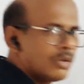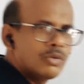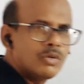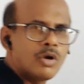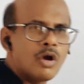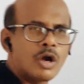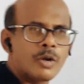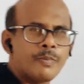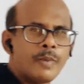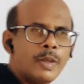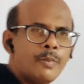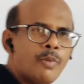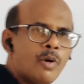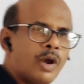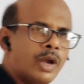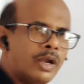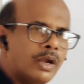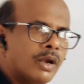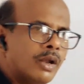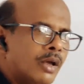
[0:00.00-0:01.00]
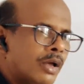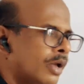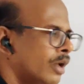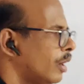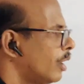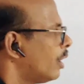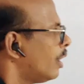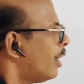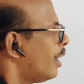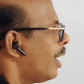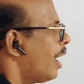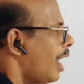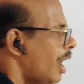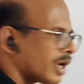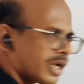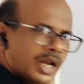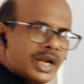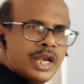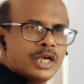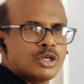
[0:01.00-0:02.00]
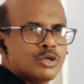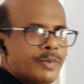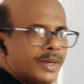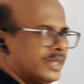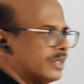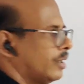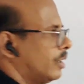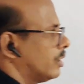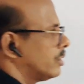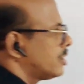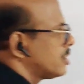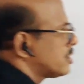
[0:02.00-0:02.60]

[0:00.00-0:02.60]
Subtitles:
you got my point. Alternative method.